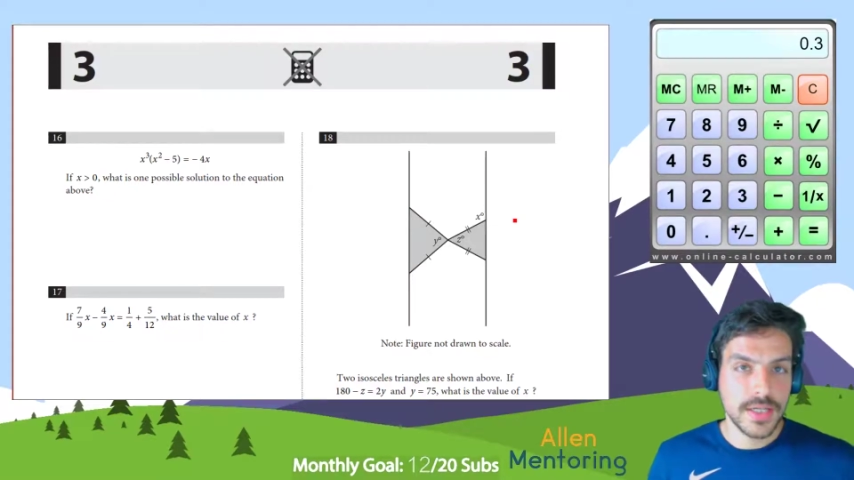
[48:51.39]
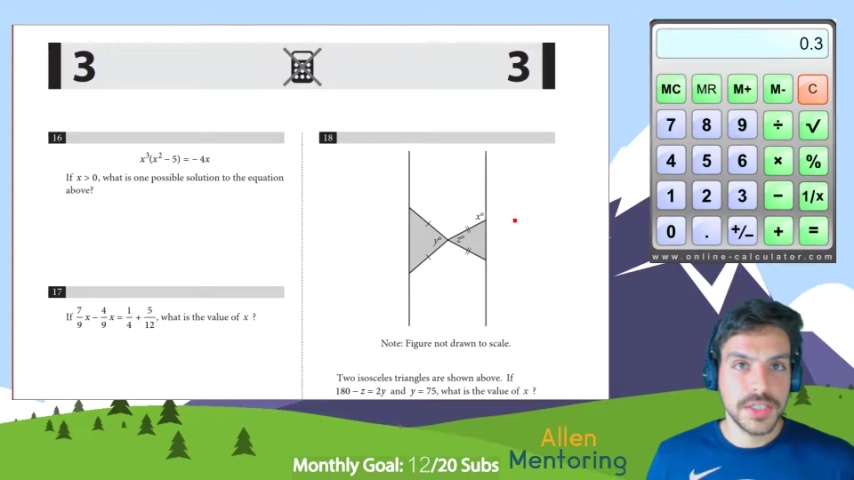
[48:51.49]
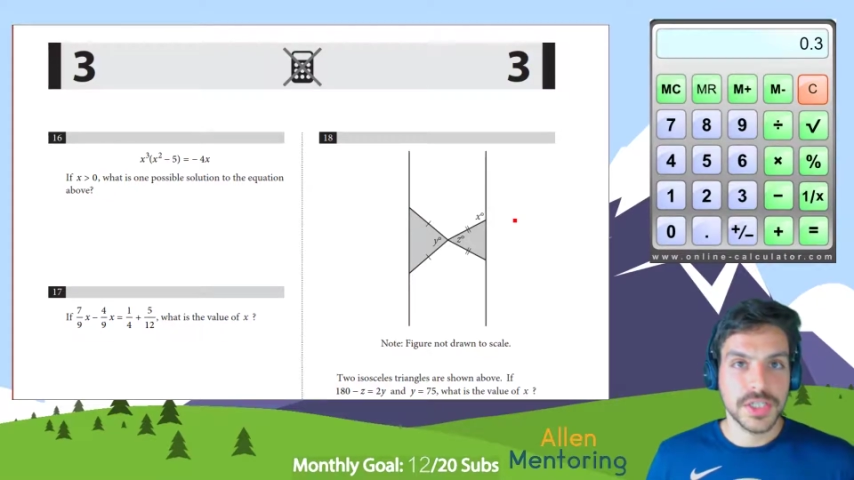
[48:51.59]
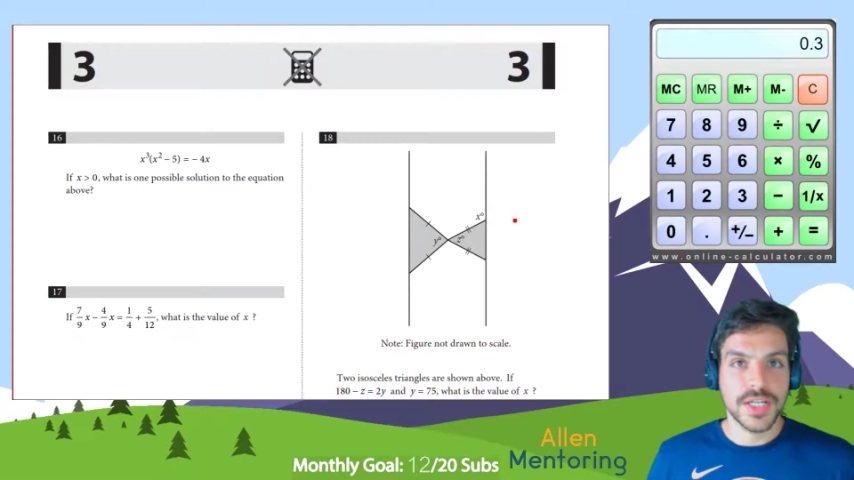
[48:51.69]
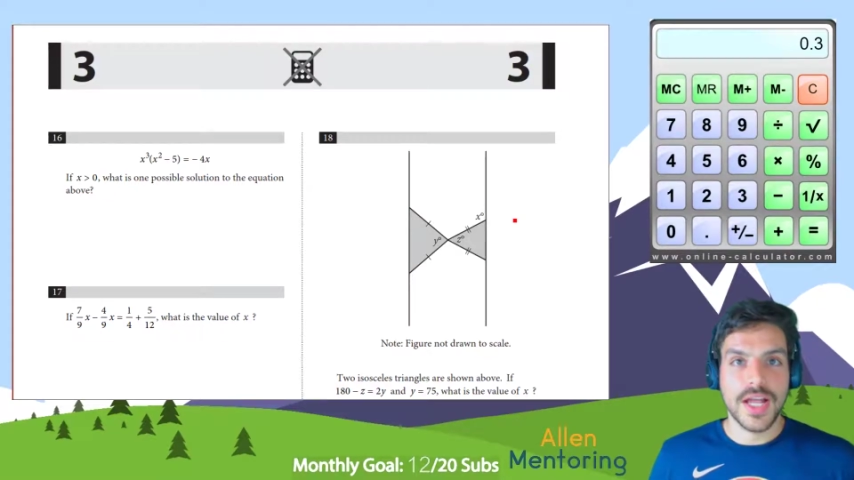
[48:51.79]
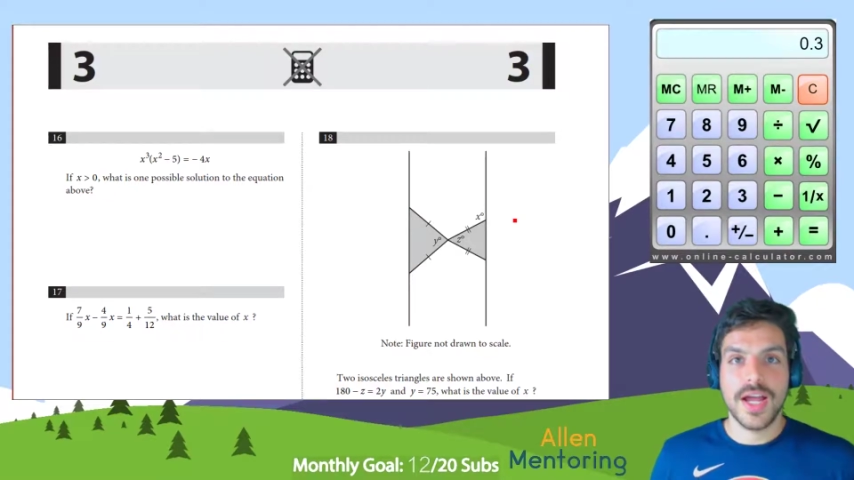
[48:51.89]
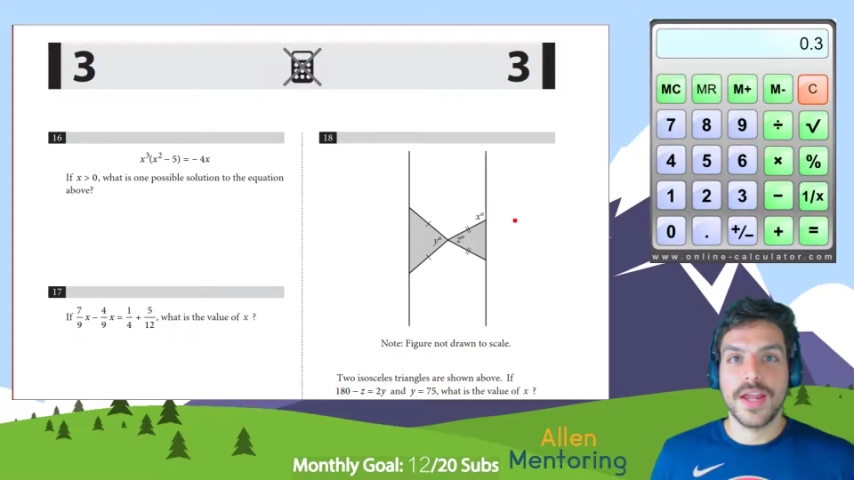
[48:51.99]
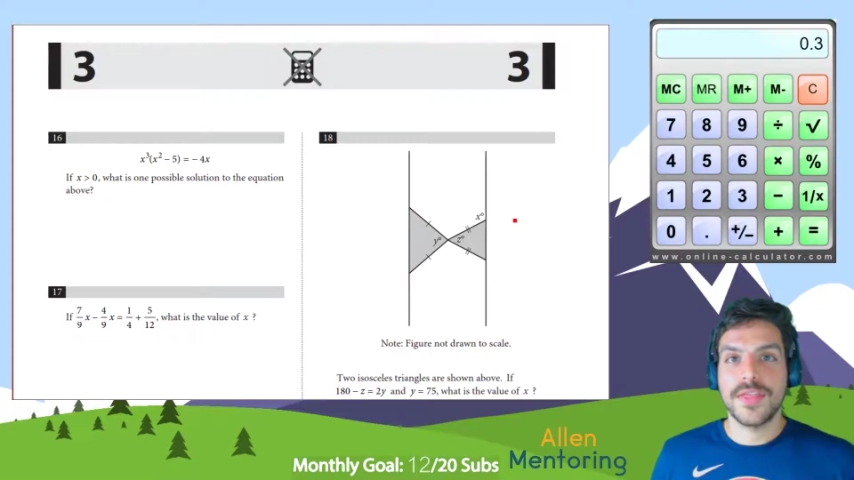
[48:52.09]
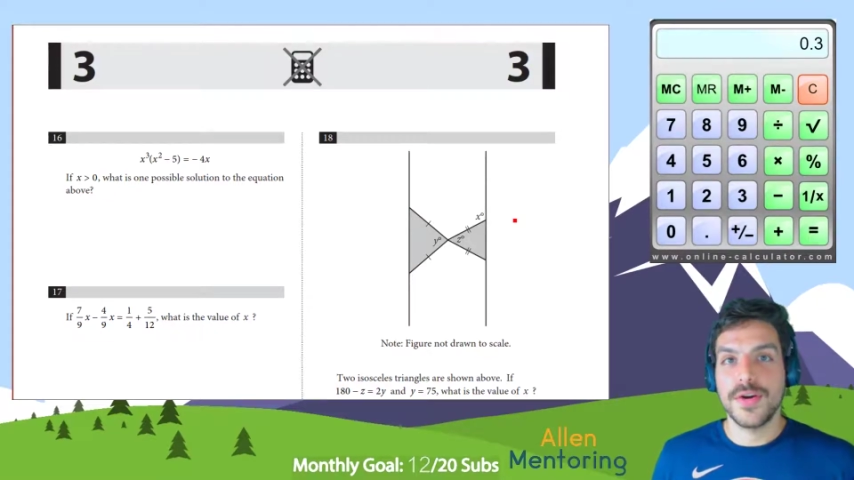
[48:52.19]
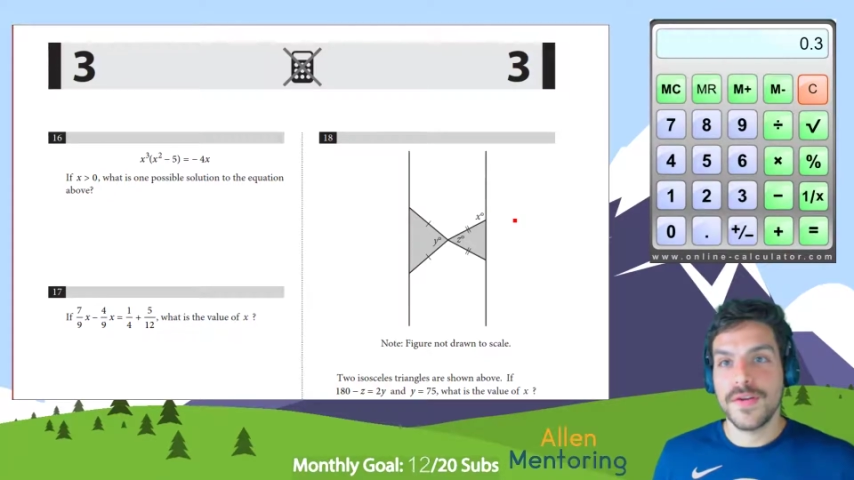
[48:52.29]
July
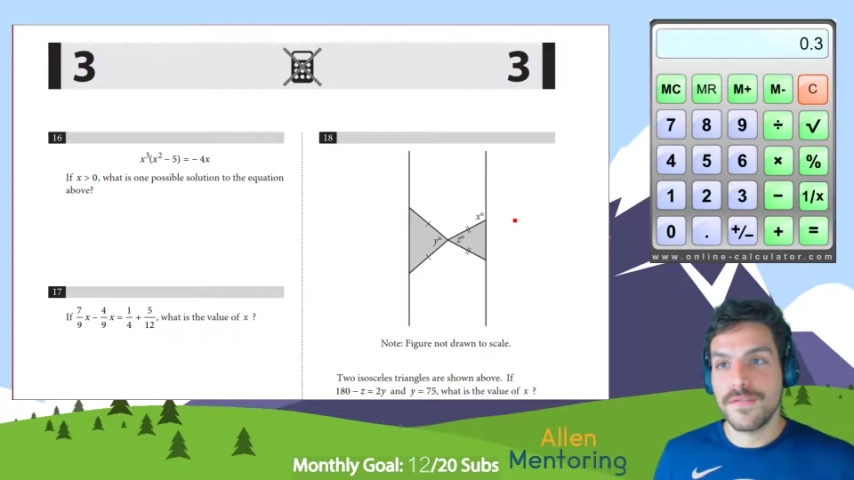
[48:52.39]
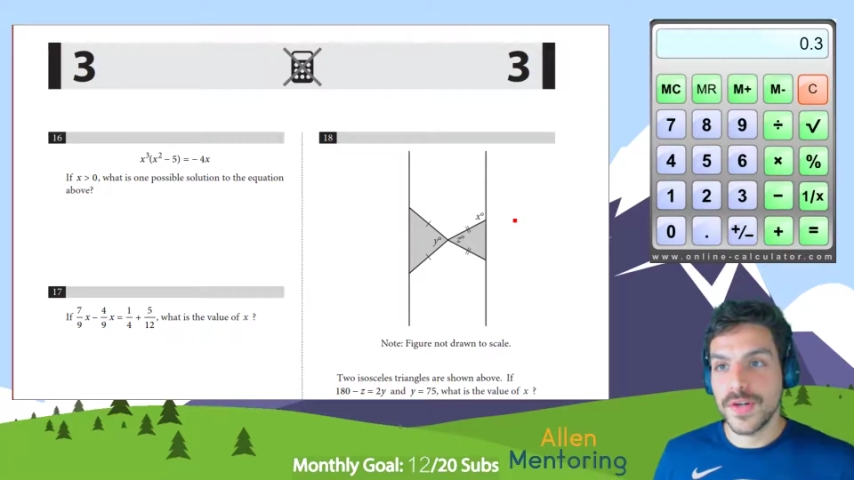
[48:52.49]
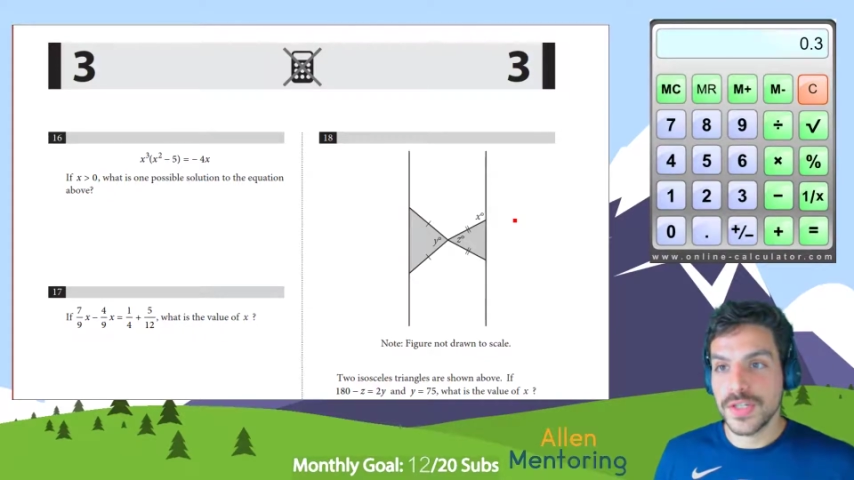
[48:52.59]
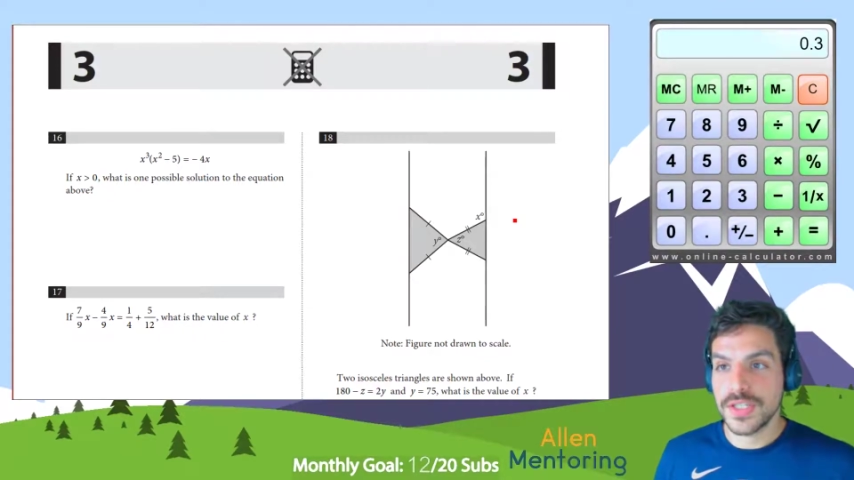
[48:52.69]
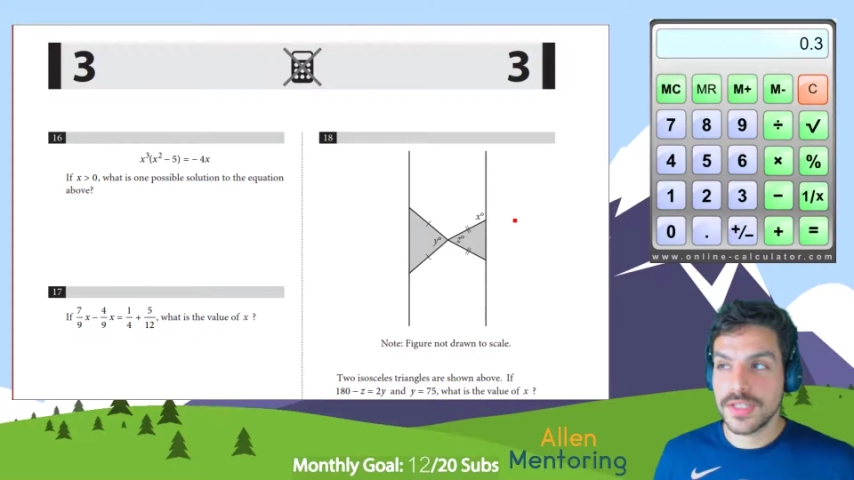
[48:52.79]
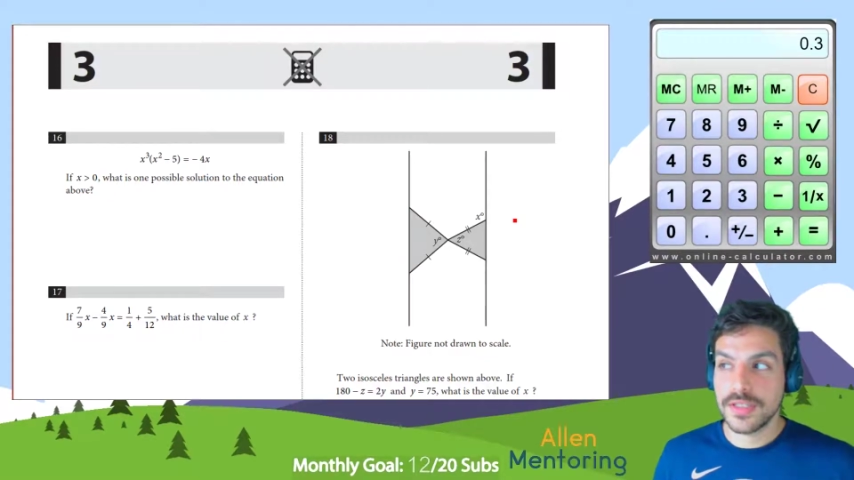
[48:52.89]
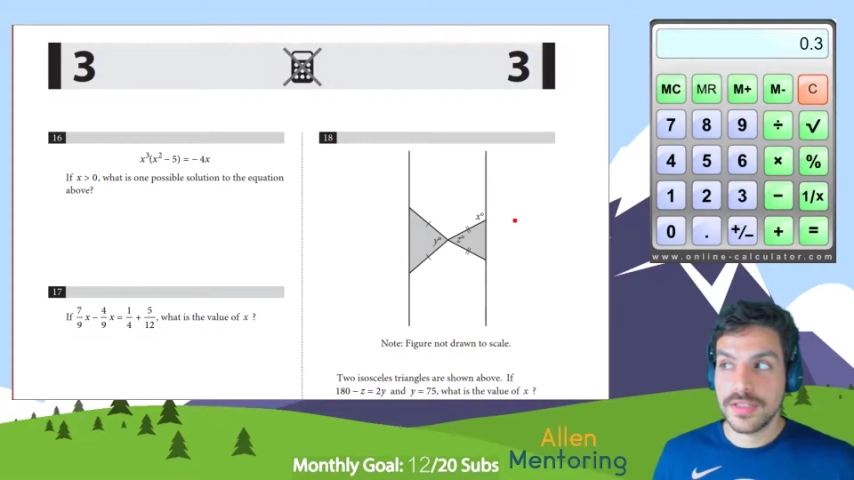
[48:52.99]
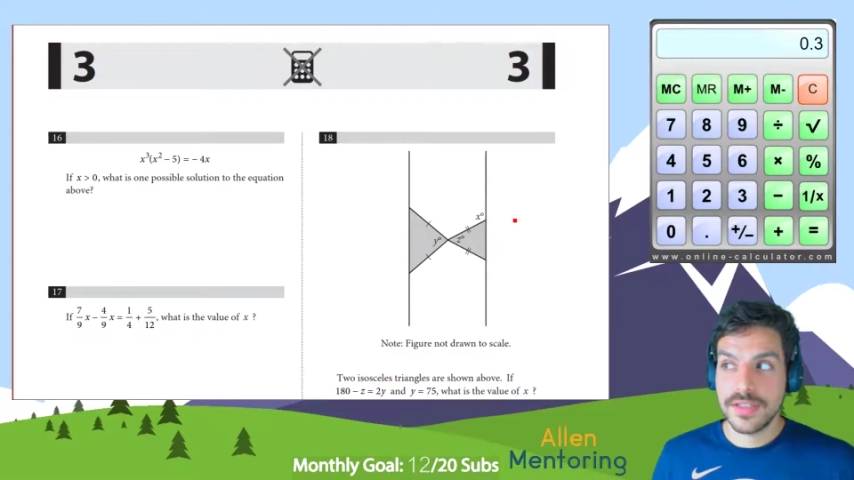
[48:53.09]
31st,